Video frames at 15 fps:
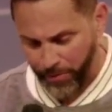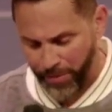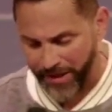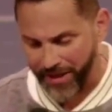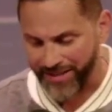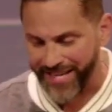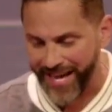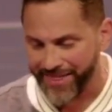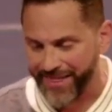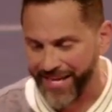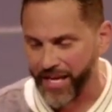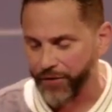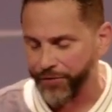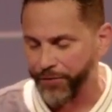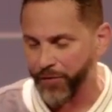Because I
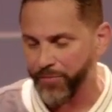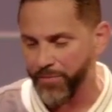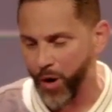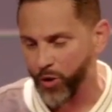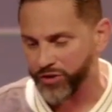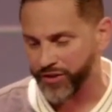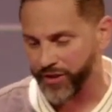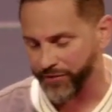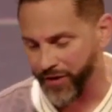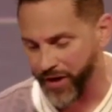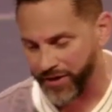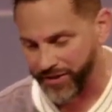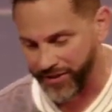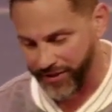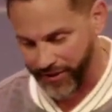think for most of
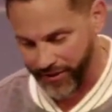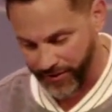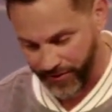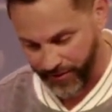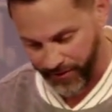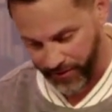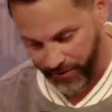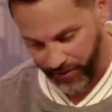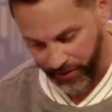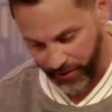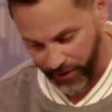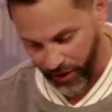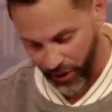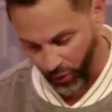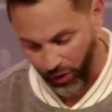us,
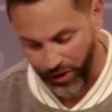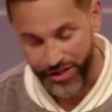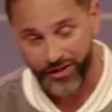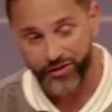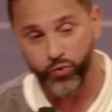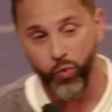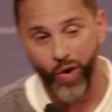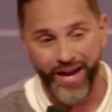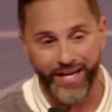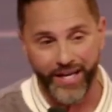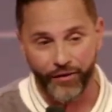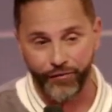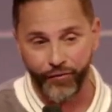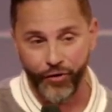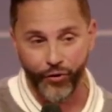we're just
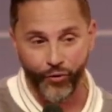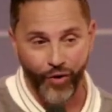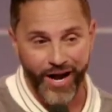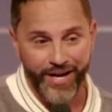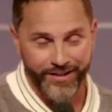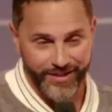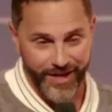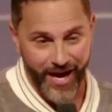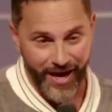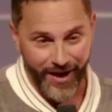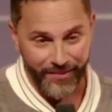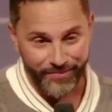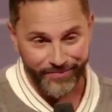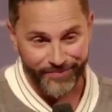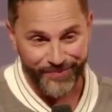waiting for the right
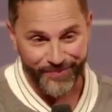time.